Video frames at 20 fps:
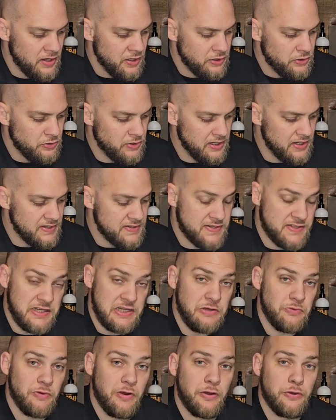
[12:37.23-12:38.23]
you get a
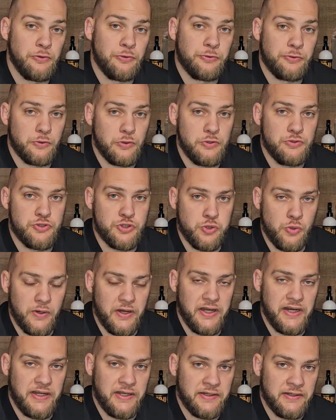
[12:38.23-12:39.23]
0 through
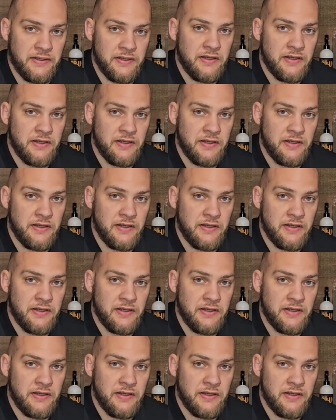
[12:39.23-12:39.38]
20.